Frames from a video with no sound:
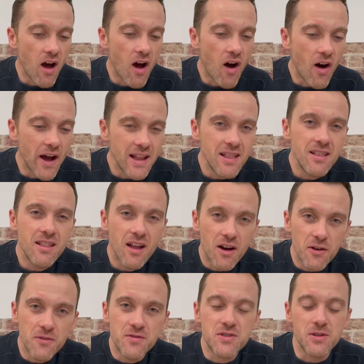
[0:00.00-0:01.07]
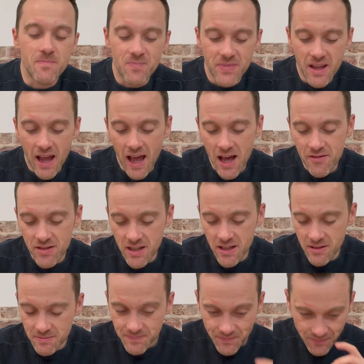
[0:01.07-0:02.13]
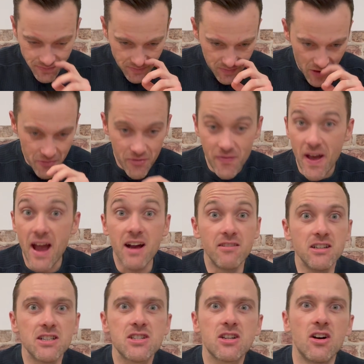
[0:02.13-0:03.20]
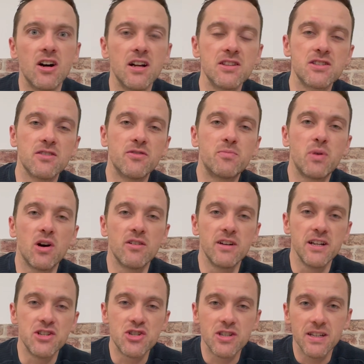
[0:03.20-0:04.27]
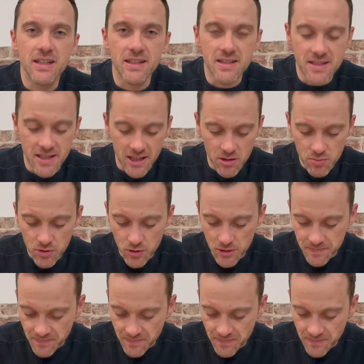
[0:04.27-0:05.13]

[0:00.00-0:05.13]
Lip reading: I loved having the various kinds of porridge in Singapore,